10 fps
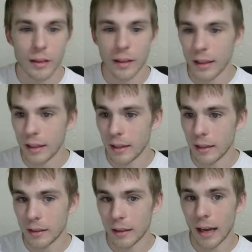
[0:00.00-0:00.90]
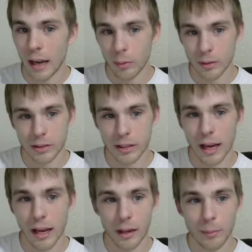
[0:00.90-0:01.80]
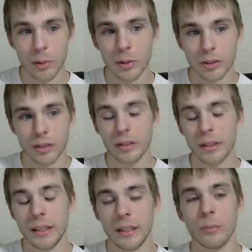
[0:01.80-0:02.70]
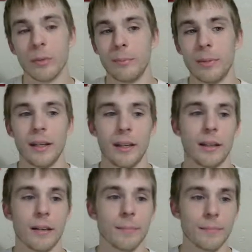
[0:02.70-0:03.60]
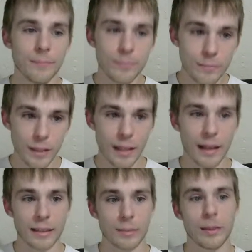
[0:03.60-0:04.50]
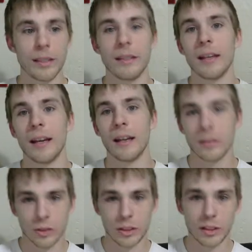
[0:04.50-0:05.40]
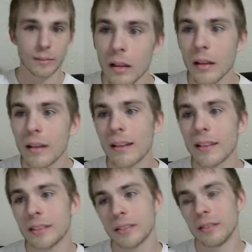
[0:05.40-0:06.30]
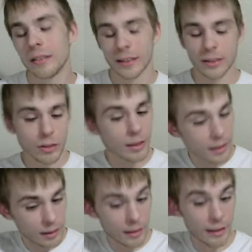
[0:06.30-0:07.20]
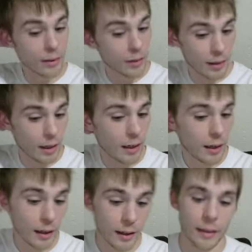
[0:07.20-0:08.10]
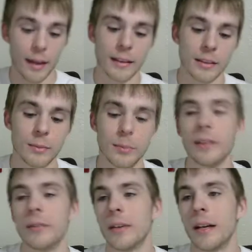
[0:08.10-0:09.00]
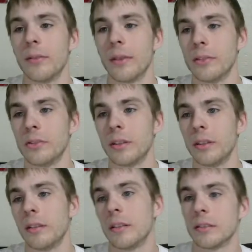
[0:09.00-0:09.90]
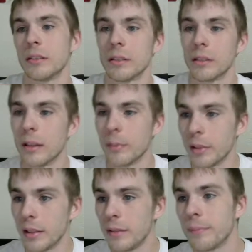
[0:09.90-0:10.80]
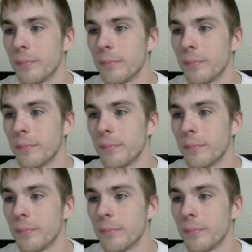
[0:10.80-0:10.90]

And I personally would pick SPLG. Now let's look at another S&P 500 company.